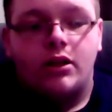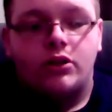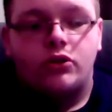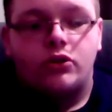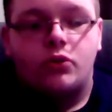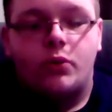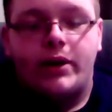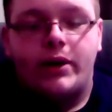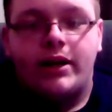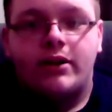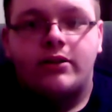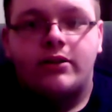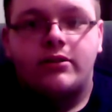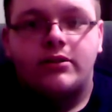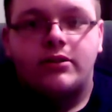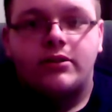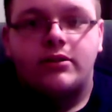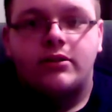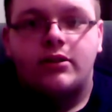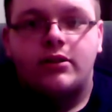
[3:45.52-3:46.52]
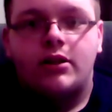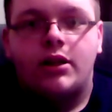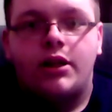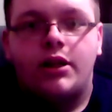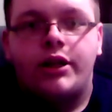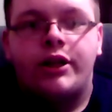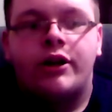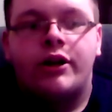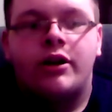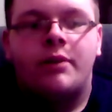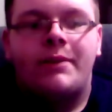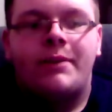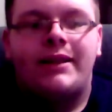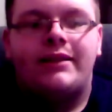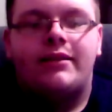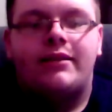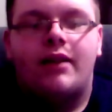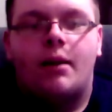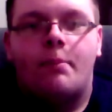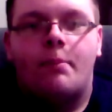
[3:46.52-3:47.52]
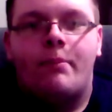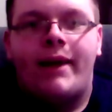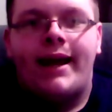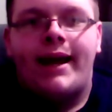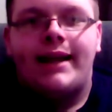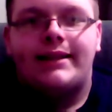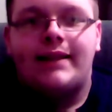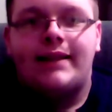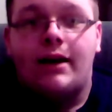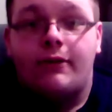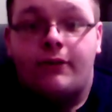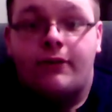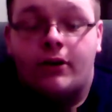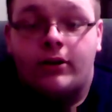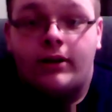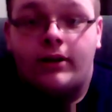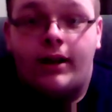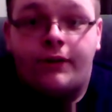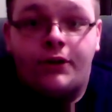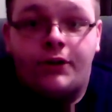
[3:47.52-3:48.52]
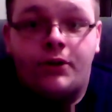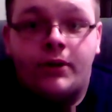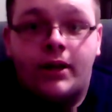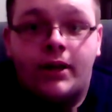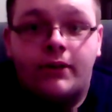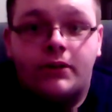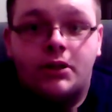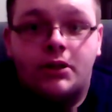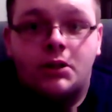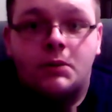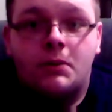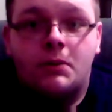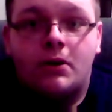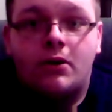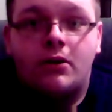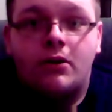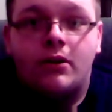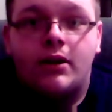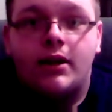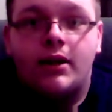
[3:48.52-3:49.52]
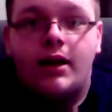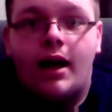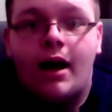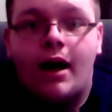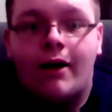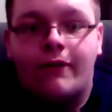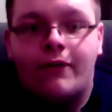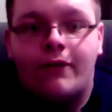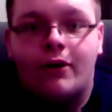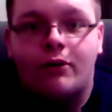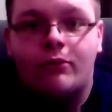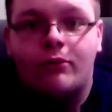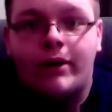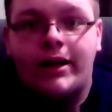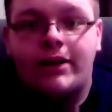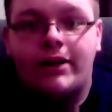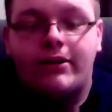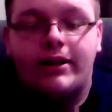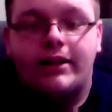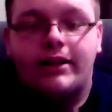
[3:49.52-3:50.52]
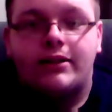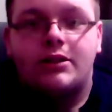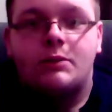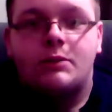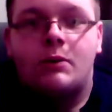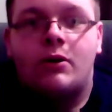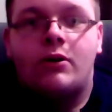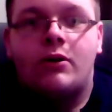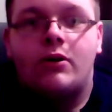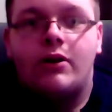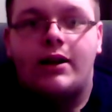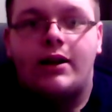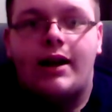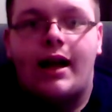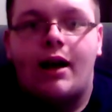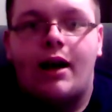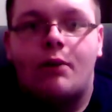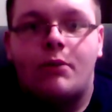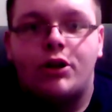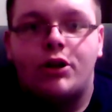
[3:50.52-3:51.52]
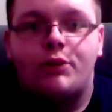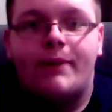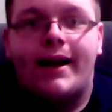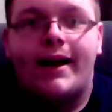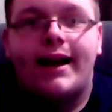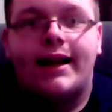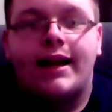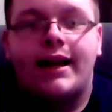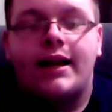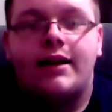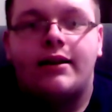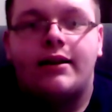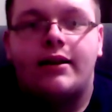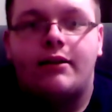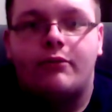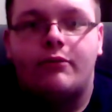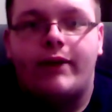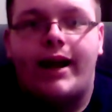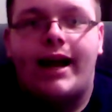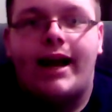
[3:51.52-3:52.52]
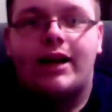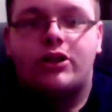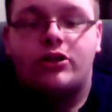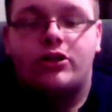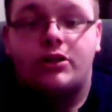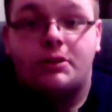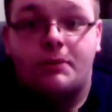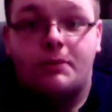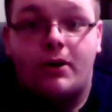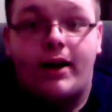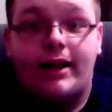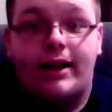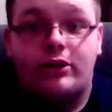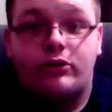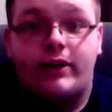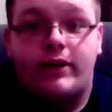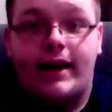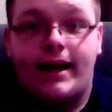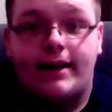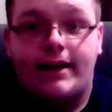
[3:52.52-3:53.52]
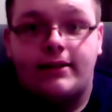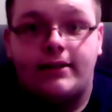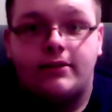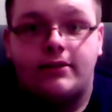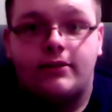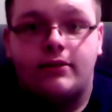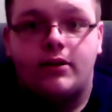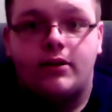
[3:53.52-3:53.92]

Tweeners, you're going to be amazed how far left you can get with this ball, how far right you can get this ball, and how much back end and reaction this ball actually has.